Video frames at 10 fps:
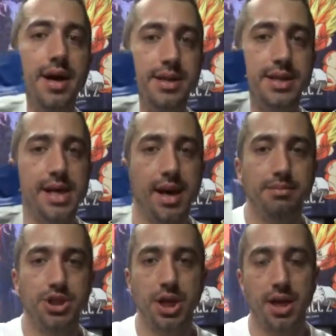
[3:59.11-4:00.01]

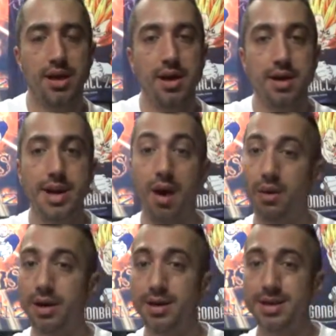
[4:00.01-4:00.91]
TMG. Now,
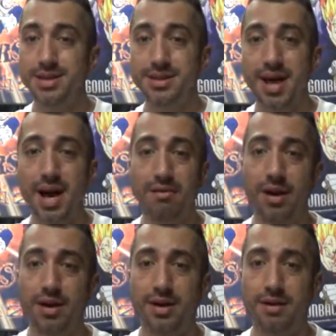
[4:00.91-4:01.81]
this is kind of
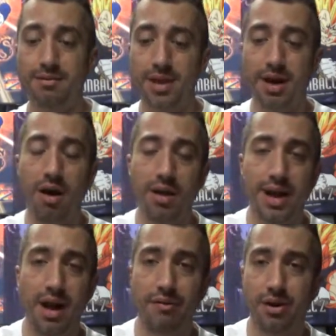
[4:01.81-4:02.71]
like they call it
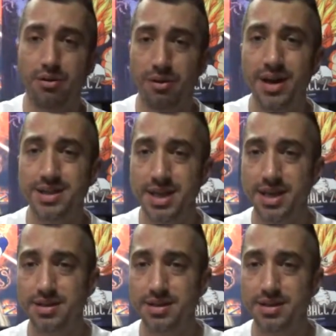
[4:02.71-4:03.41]
kind of a creatine.